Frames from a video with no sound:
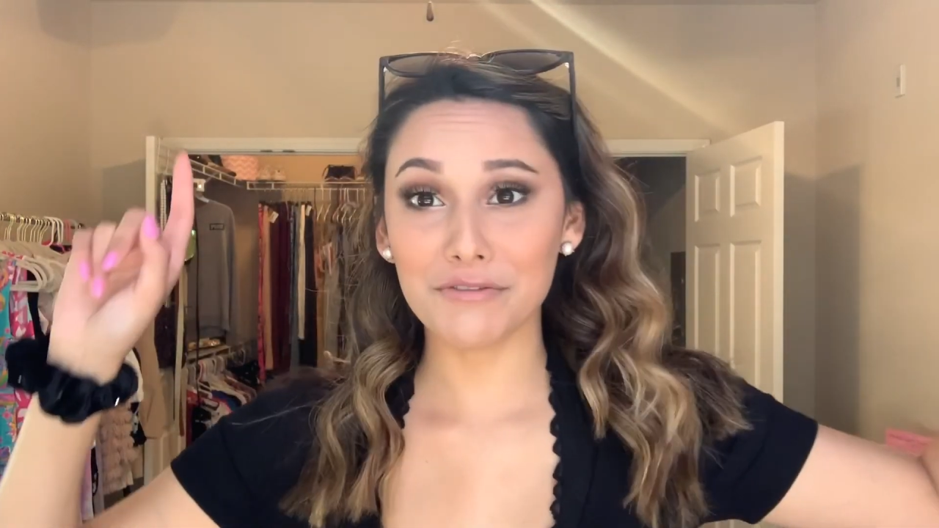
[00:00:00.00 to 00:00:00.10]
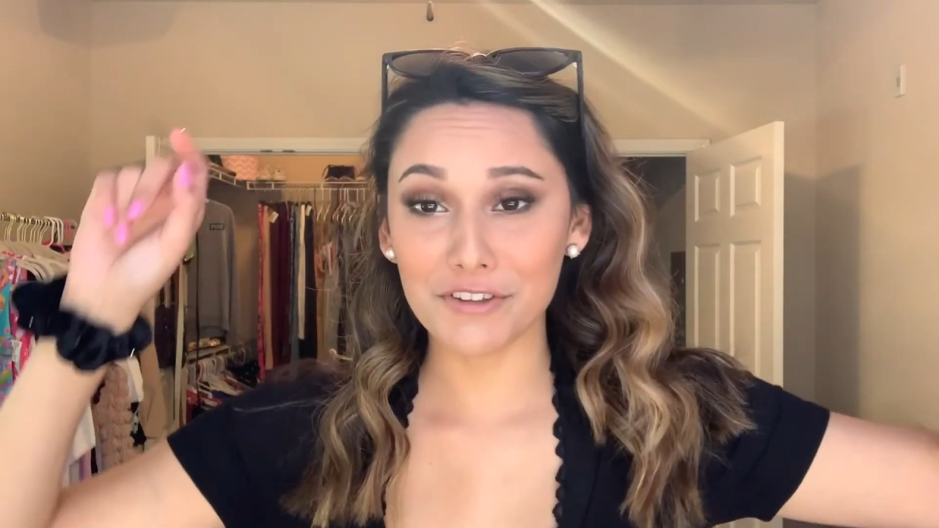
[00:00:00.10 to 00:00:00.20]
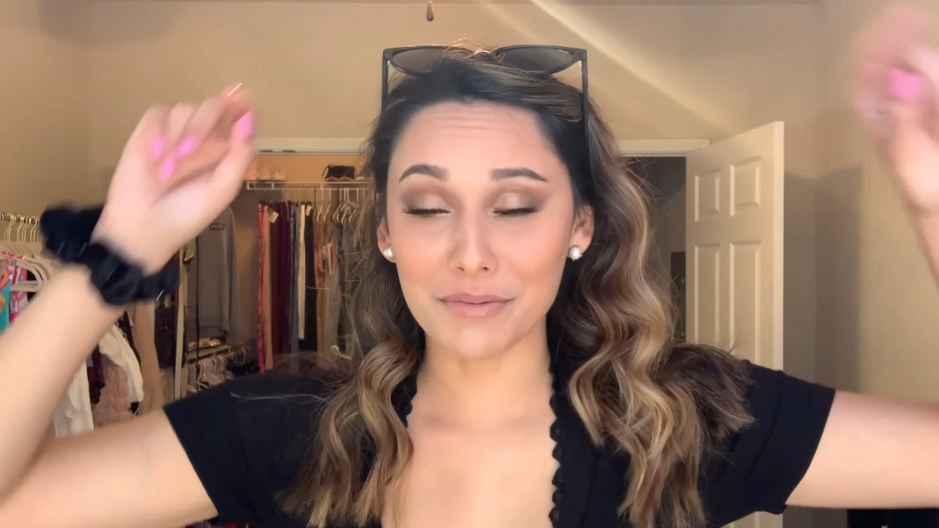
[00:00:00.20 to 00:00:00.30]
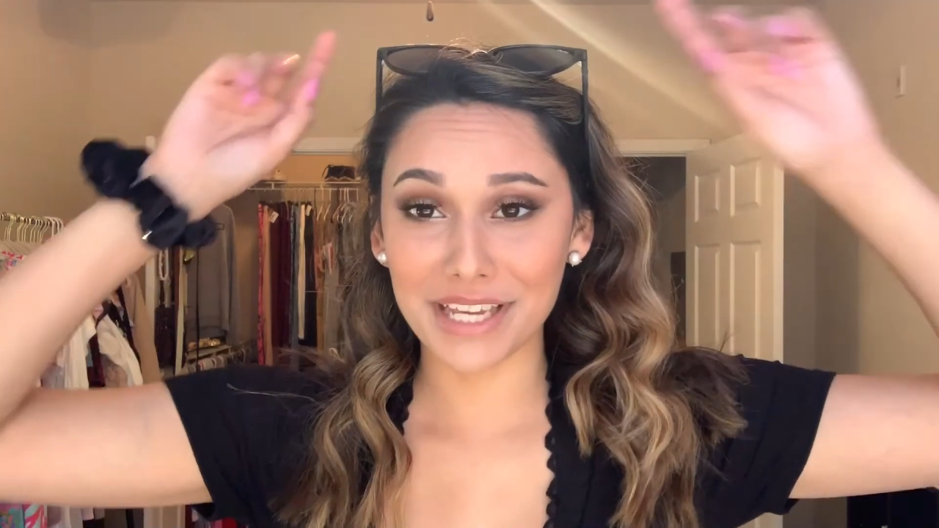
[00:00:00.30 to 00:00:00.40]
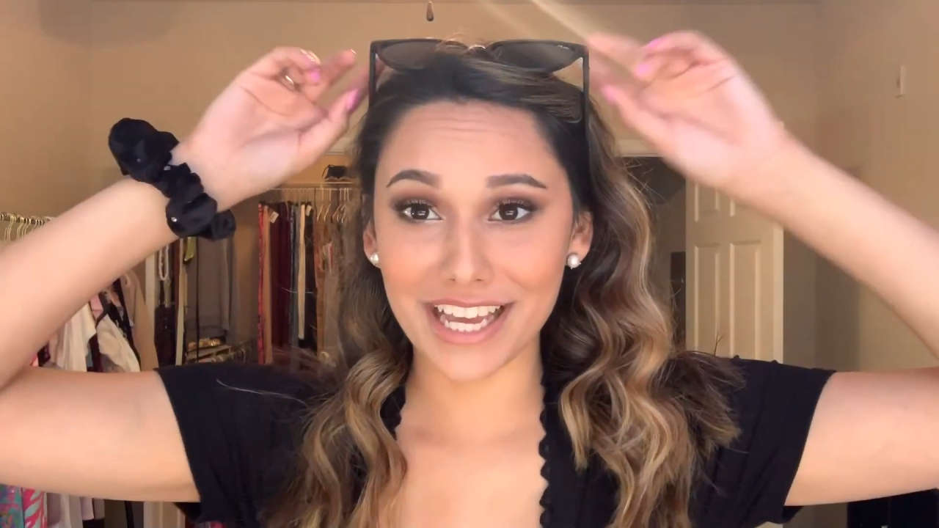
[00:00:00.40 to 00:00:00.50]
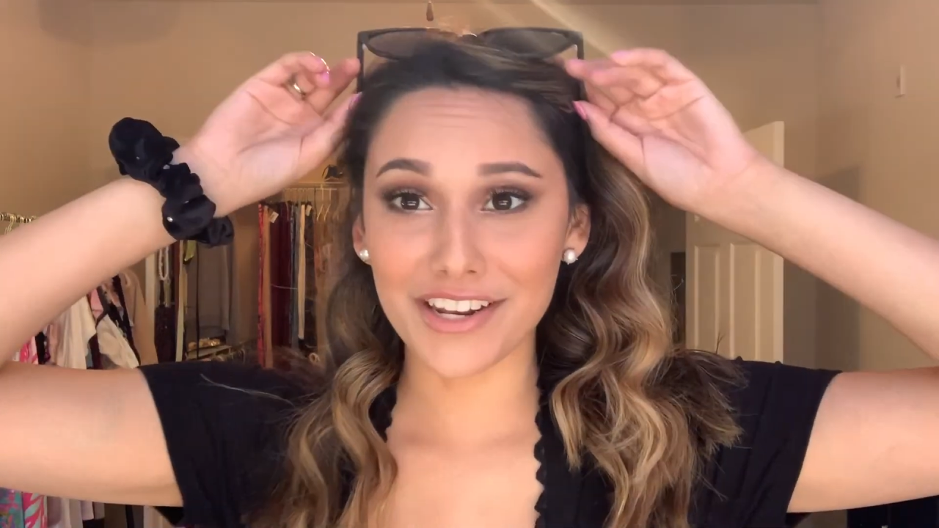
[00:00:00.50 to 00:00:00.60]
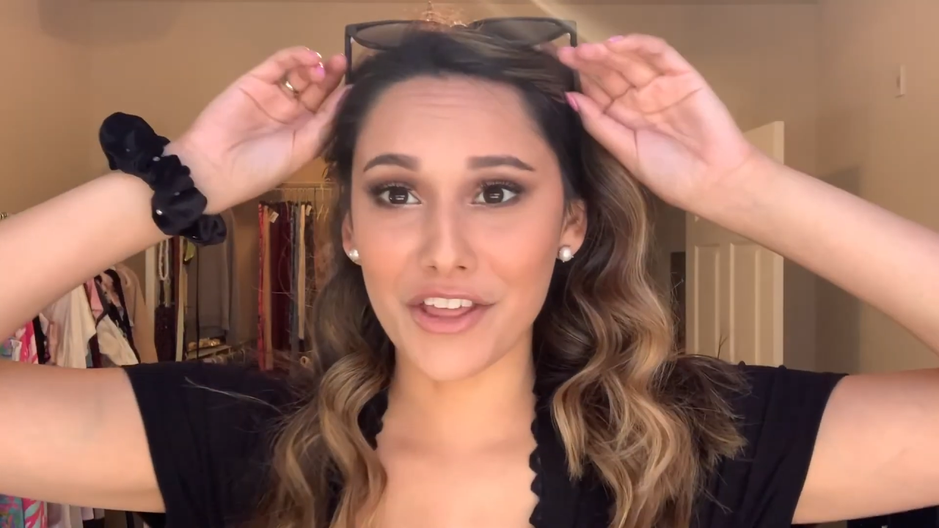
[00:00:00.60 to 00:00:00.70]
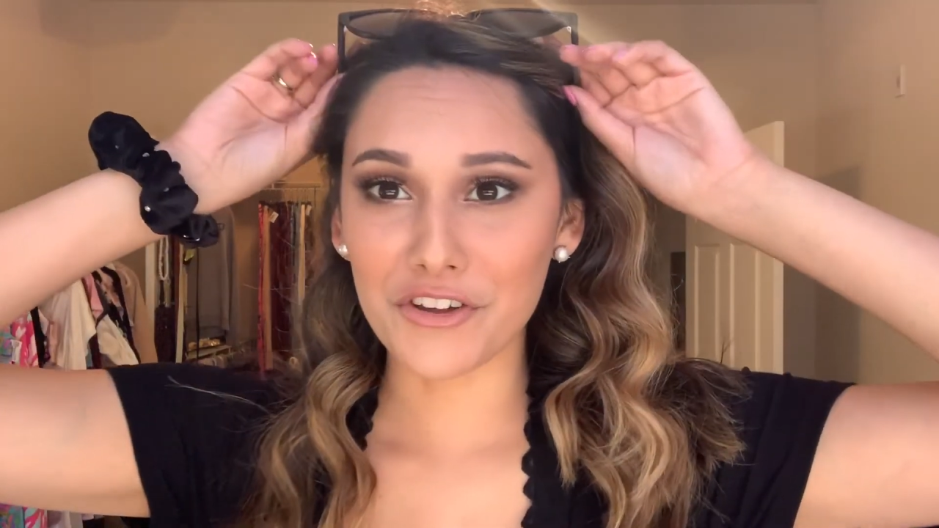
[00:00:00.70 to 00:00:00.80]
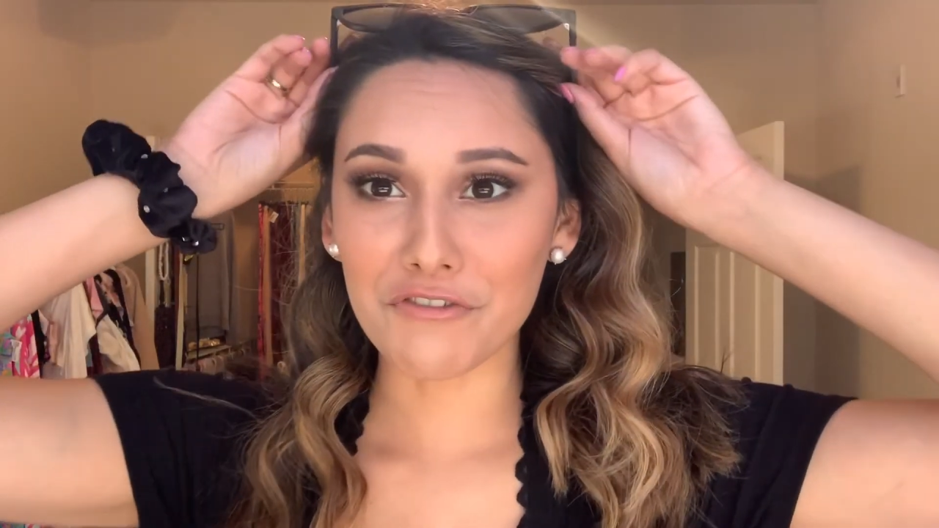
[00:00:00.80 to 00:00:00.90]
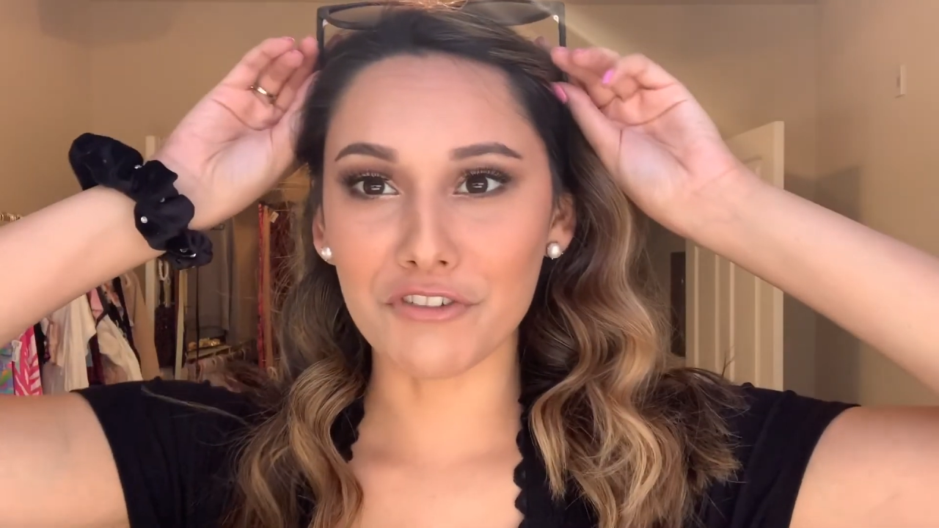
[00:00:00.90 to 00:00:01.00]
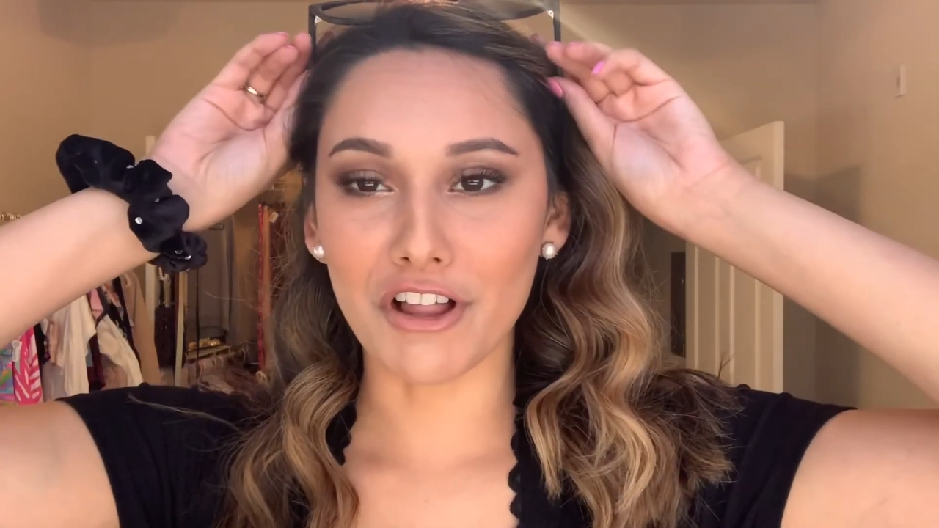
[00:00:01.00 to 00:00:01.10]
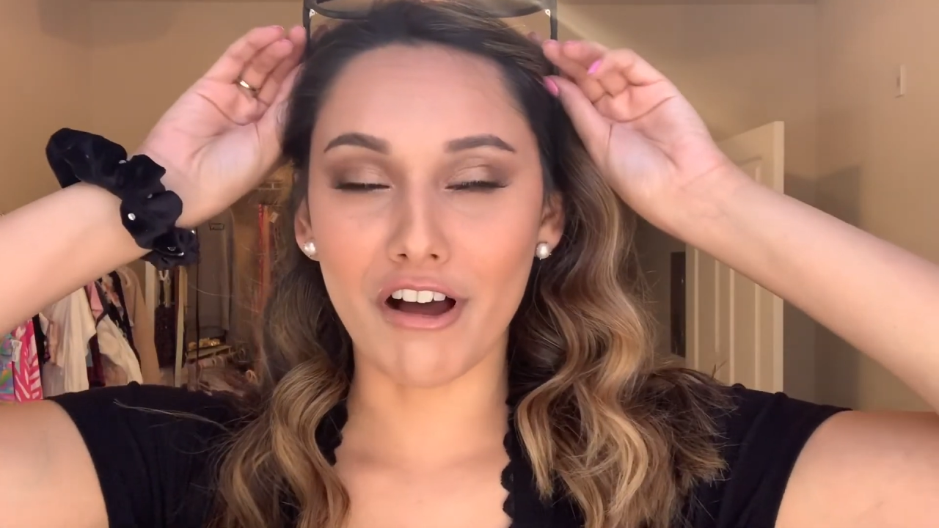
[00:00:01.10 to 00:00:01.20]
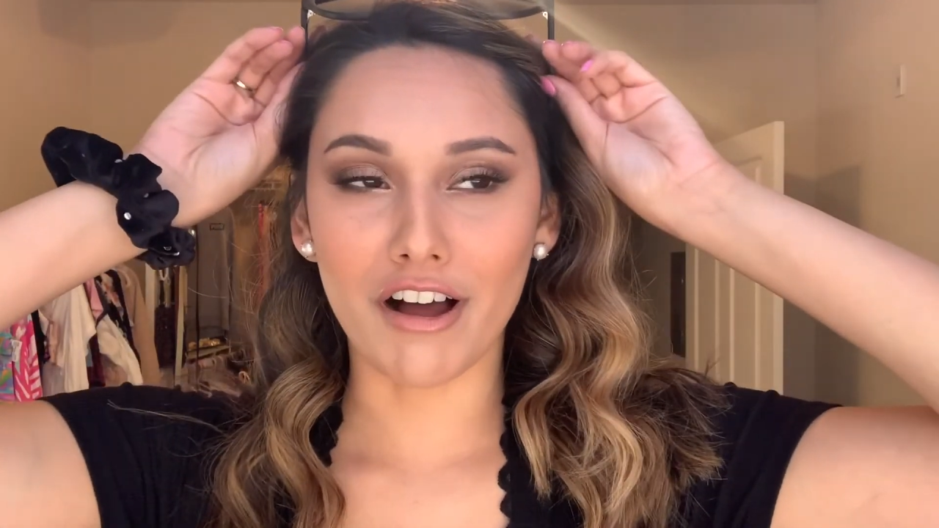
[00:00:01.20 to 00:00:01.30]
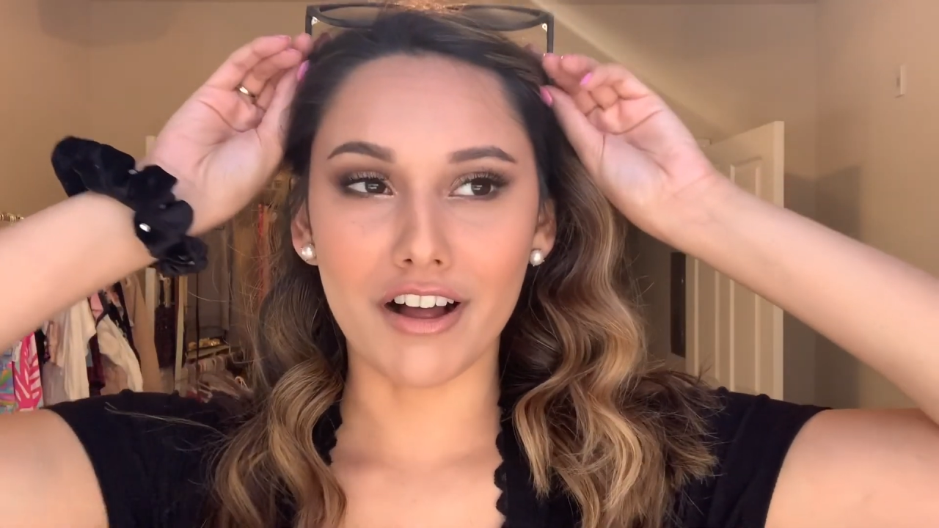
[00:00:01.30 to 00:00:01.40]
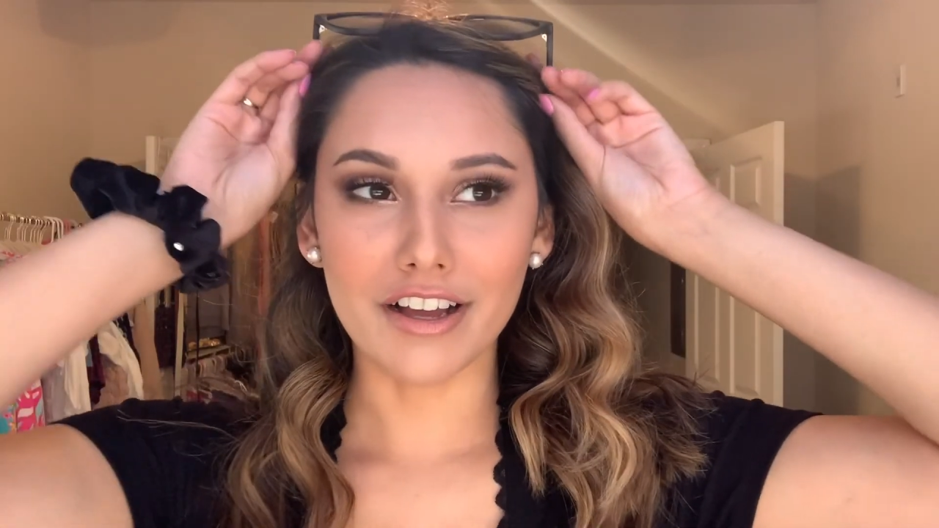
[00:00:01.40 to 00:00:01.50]
be filming another
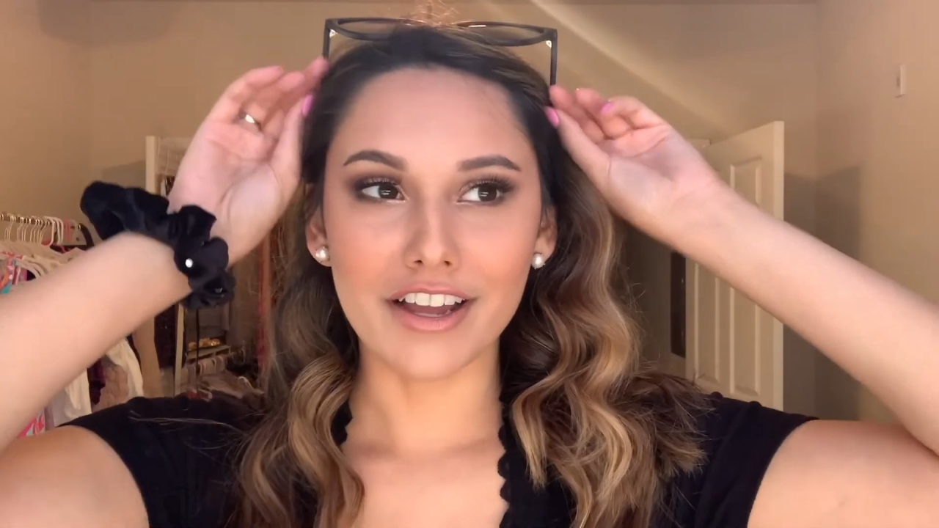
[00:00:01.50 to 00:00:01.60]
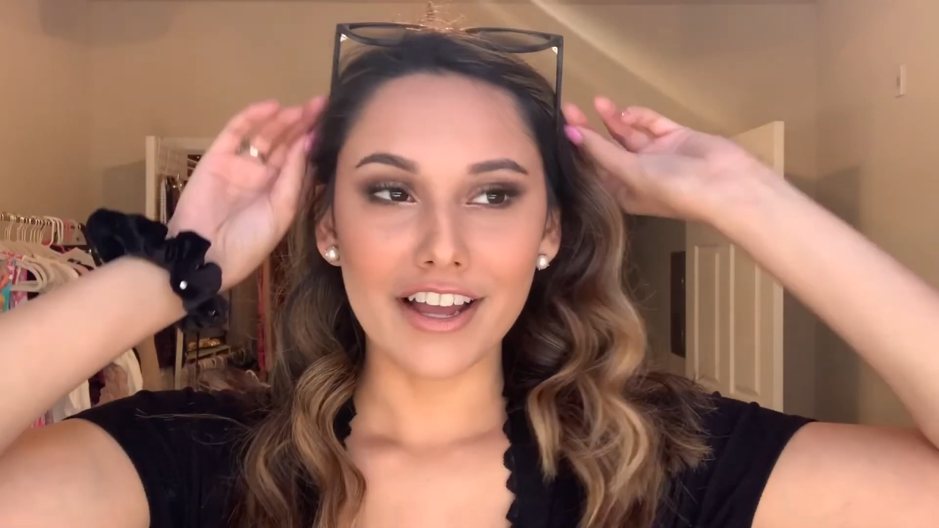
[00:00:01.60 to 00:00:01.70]
vlog.